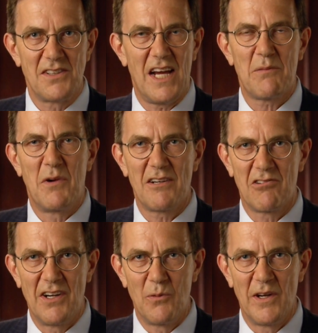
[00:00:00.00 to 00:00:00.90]
attacked Mike
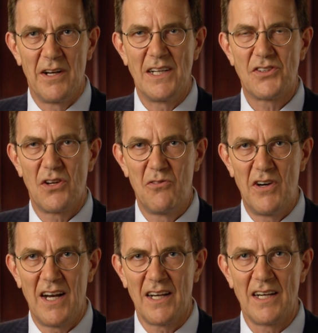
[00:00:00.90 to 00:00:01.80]
Rinder one night so
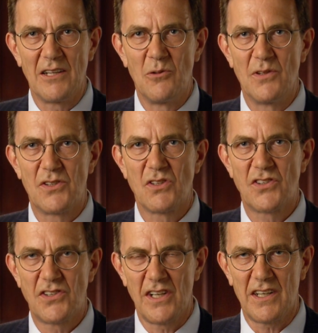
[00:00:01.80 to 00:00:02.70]
violently it was
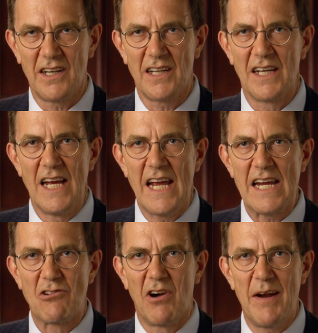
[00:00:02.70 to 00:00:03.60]
sickening.
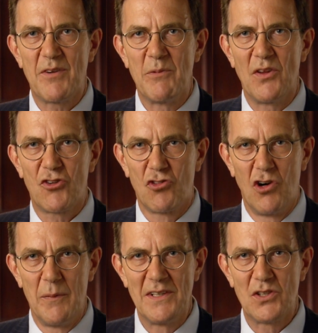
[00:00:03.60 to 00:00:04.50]
He grabbed him and
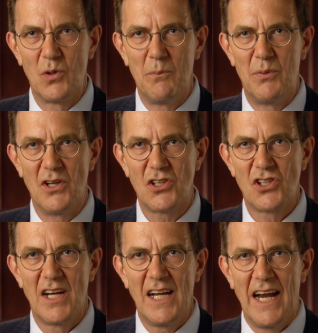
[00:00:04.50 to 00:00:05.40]
threw him into a
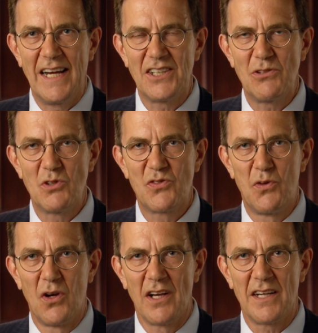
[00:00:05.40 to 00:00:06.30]
bush, and as he was
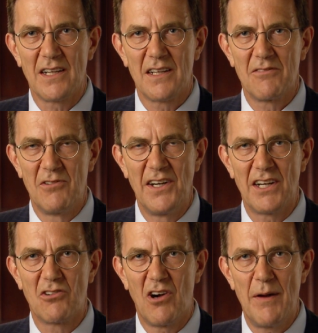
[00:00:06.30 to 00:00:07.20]
falling,
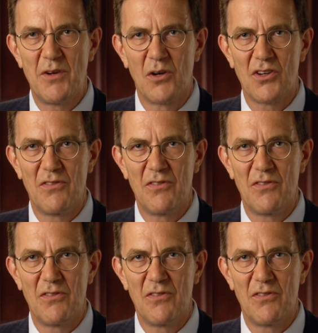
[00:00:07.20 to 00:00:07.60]
Rinder grabbed hold of